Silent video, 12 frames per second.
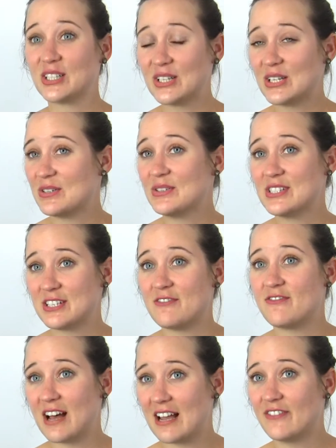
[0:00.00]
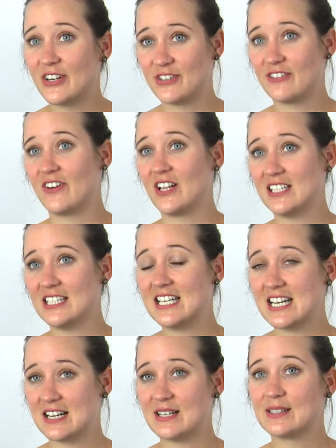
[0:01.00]
Close to 500
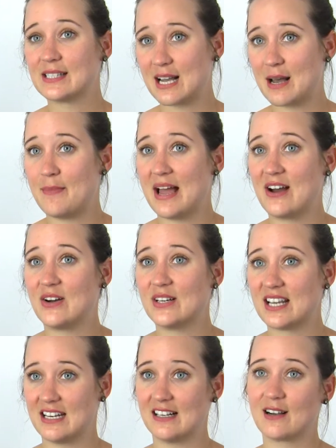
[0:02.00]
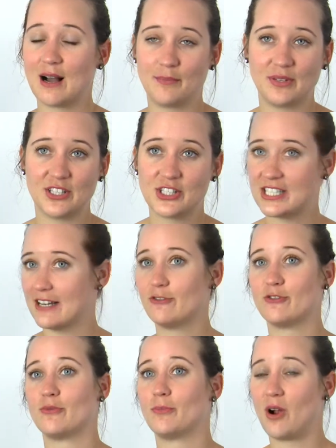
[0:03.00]
volunteers come out and accomplish several